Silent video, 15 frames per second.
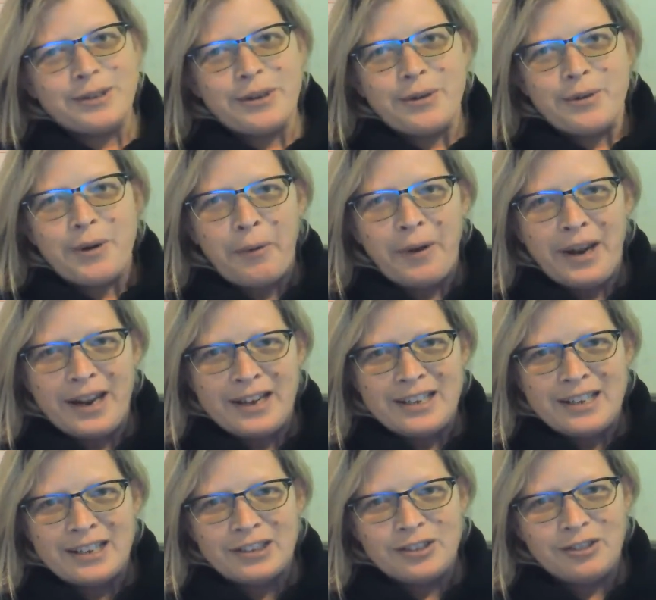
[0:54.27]
So go ahead
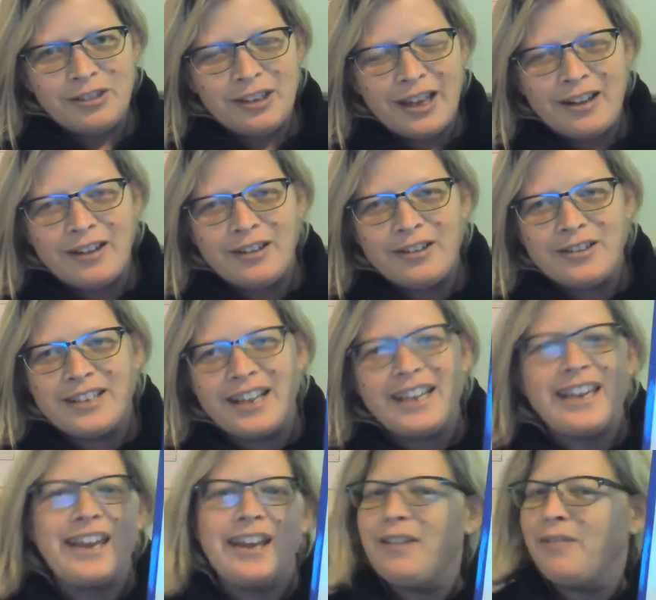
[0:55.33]
and get your letters.
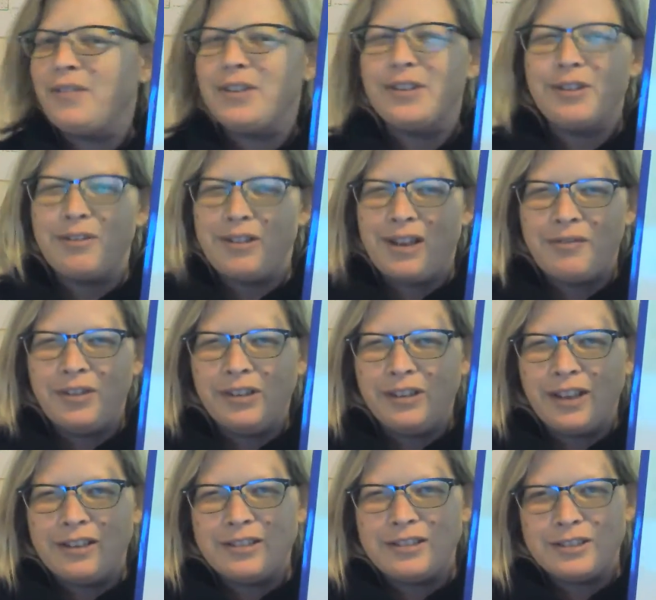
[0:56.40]
Again, if you don't have your
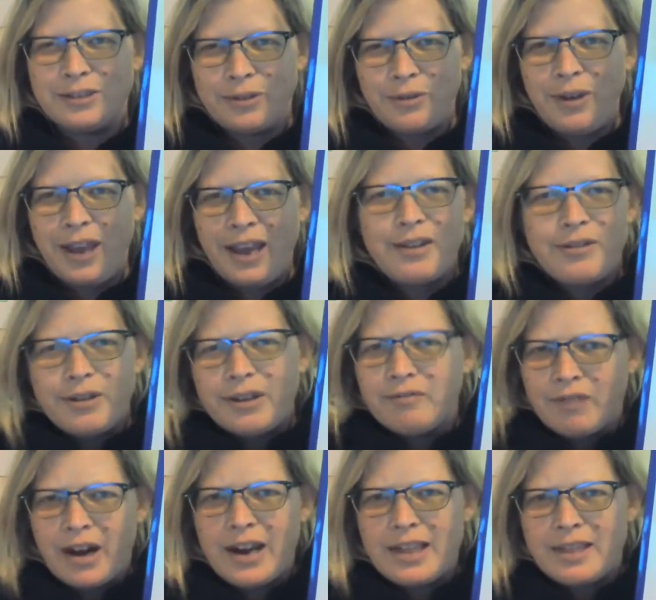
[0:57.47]
letters, it's okay. You
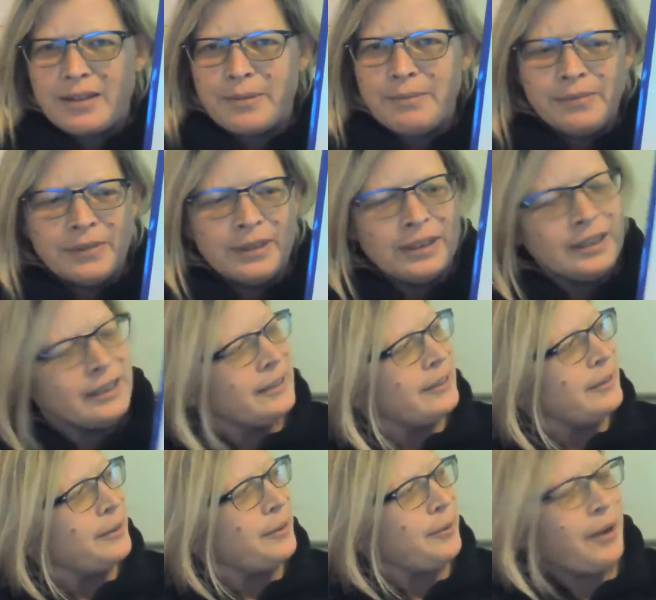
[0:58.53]
can write them.
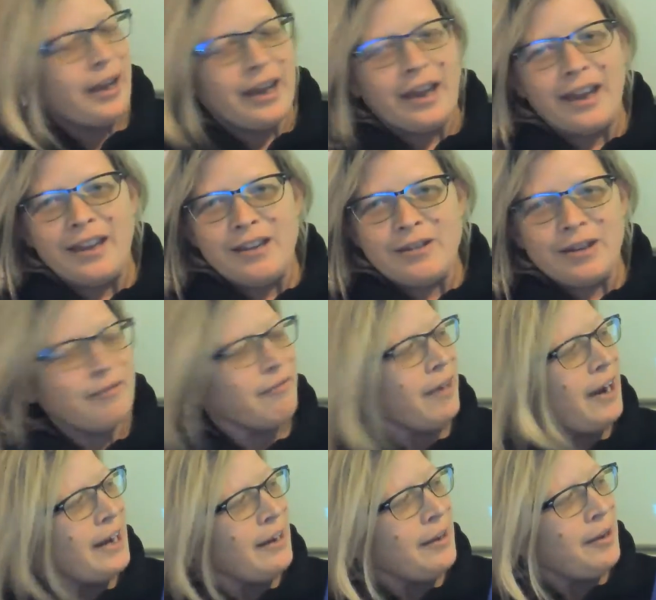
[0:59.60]
Okay, you can
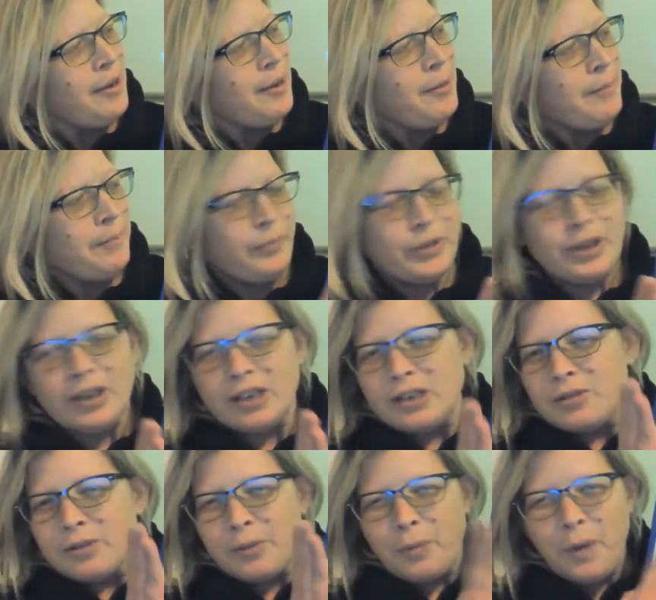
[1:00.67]
write them, you
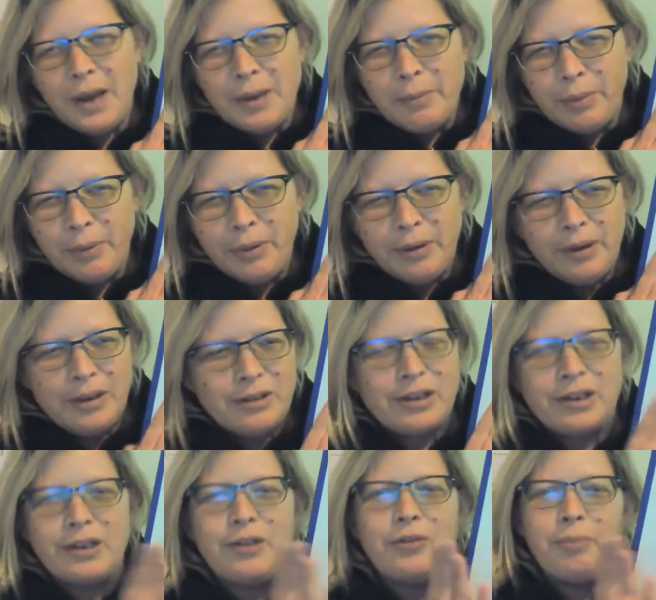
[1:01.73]
can use a whiteboard, you
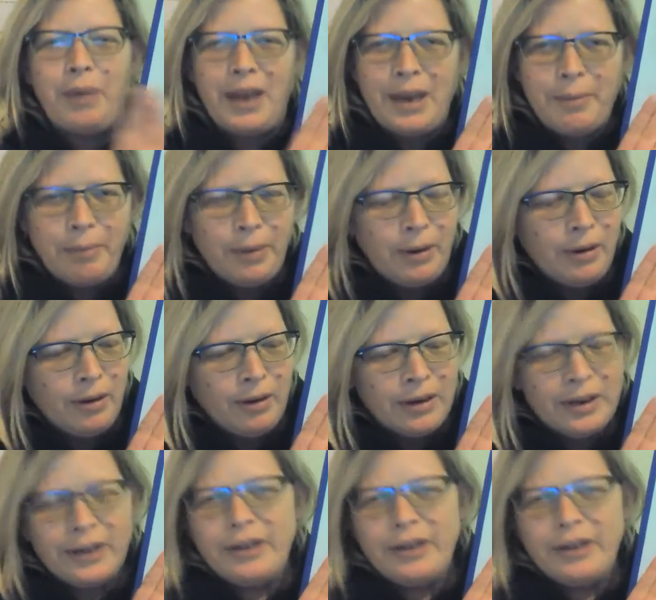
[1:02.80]
can use paper,